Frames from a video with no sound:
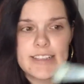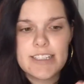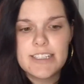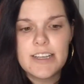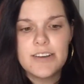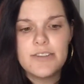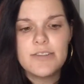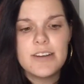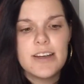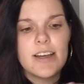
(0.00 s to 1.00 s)

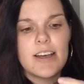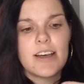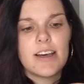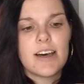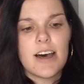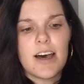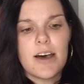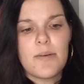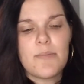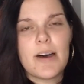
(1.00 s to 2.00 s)
So
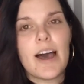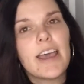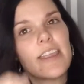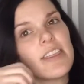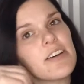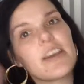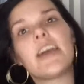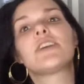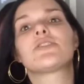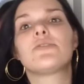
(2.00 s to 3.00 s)
I get the
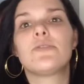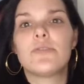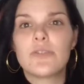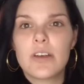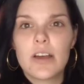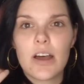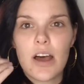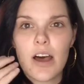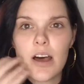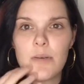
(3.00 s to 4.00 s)
occasional
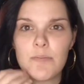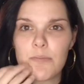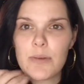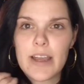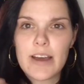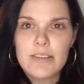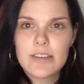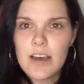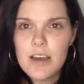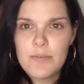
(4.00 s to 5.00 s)

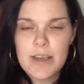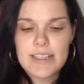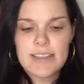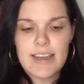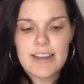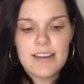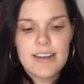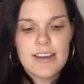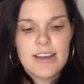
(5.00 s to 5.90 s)
breakouts on my skin.